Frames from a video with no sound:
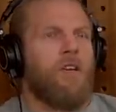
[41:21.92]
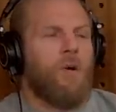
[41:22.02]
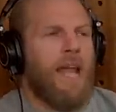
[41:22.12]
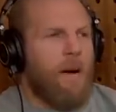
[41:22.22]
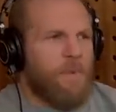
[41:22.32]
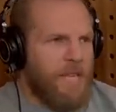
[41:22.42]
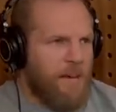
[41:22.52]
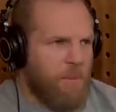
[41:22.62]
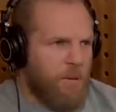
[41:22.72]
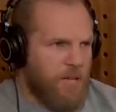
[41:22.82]
you allowed me to
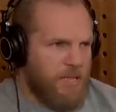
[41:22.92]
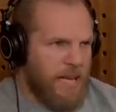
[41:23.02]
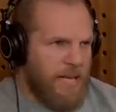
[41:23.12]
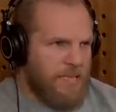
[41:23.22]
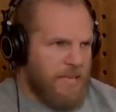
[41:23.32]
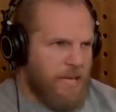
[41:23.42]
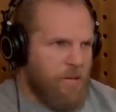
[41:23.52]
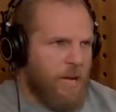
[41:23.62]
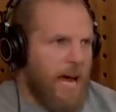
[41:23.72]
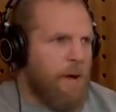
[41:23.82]
have my personality.
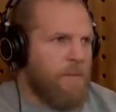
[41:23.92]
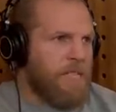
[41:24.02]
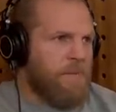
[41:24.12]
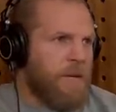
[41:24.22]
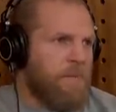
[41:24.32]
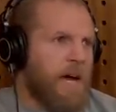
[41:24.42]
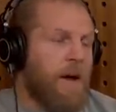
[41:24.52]
You allowed me to be me.